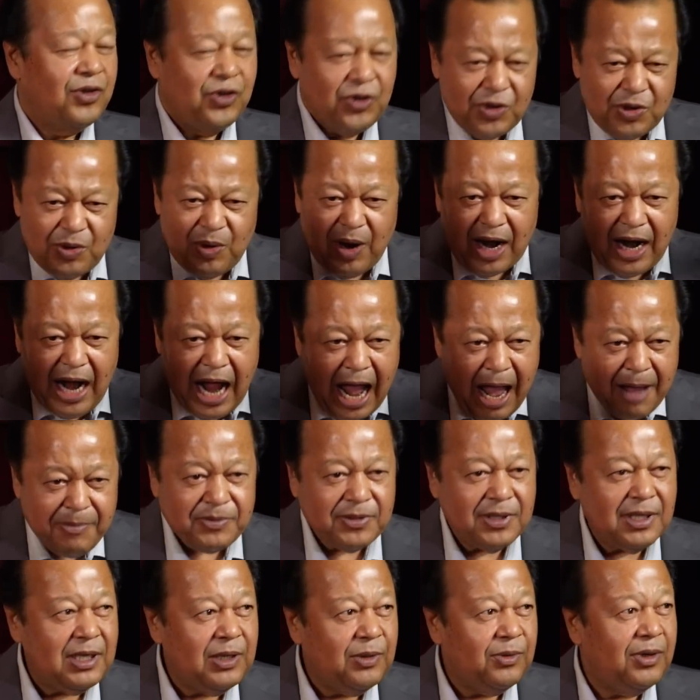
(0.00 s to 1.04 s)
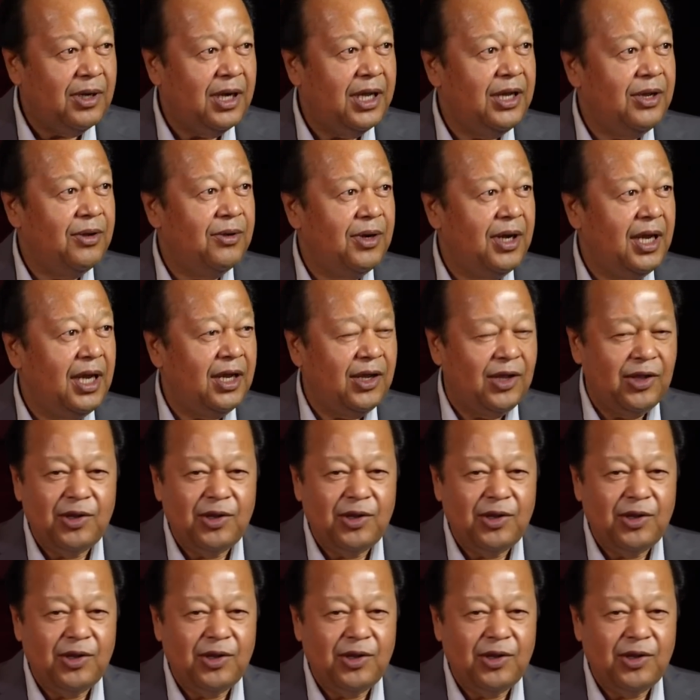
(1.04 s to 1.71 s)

You are absolutely unique.